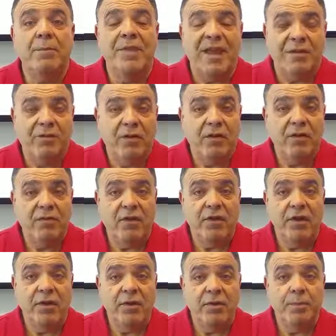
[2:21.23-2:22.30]
That's very,
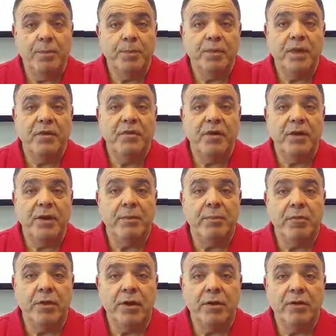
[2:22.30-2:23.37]
very good, very
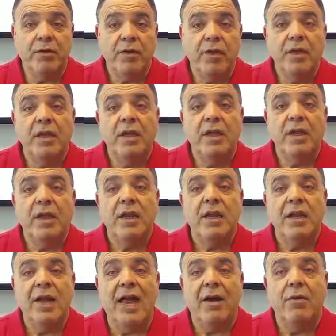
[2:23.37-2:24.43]
important.
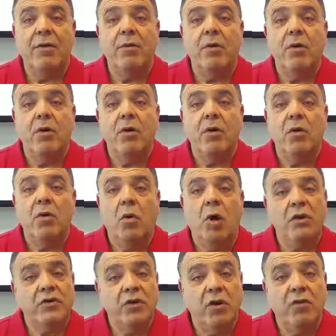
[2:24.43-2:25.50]
Now,
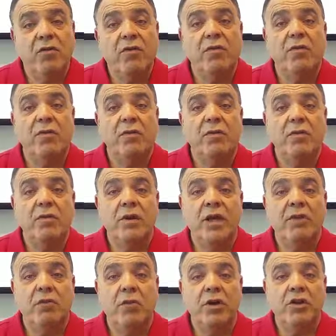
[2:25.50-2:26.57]
also,
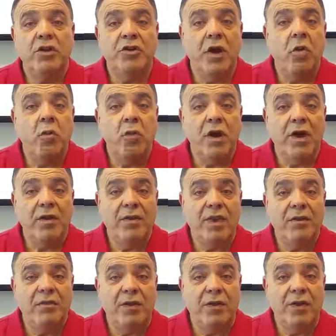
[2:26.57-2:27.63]
it's what you don't wear
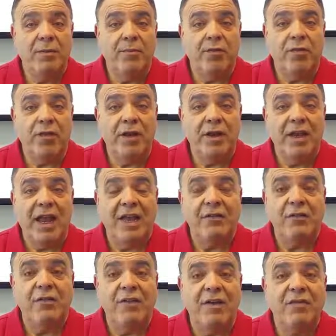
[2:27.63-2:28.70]
that's very important.
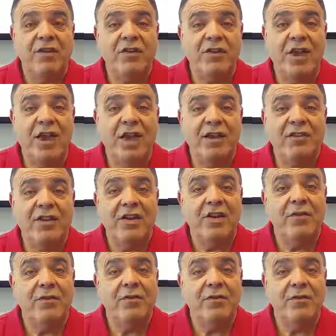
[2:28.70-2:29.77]
As we've emphasized in
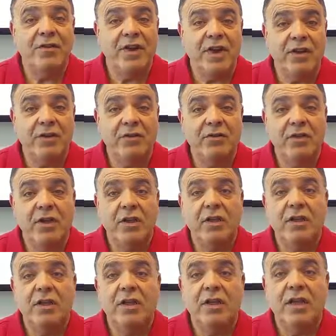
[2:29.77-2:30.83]
other videos,
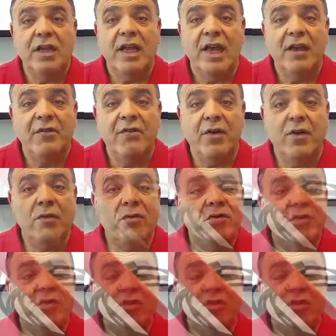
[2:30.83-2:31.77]
headphones